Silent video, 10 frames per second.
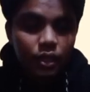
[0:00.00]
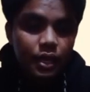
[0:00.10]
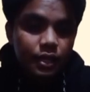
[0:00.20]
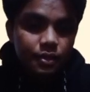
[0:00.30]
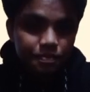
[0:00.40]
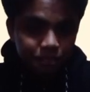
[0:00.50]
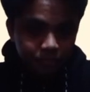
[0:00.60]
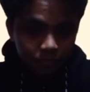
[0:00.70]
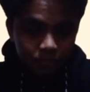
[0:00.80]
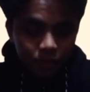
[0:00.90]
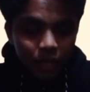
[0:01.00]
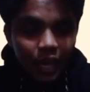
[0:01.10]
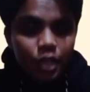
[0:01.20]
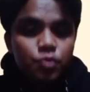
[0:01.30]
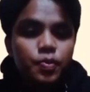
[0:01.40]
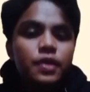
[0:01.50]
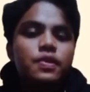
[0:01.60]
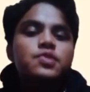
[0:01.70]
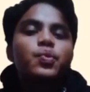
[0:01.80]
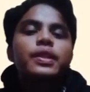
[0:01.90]
that
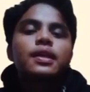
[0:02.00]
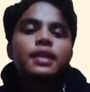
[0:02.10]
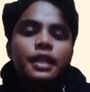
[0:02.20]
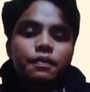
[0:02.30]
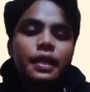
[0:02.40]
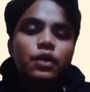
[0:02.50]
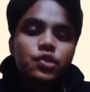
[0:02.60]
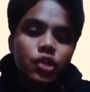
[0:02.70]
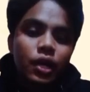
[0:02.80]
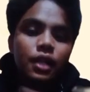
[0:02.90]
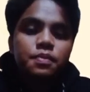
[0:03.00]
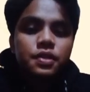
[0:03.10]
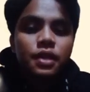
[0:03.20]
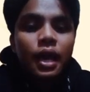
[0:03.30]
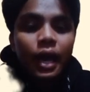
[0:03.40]
experience with the native language helps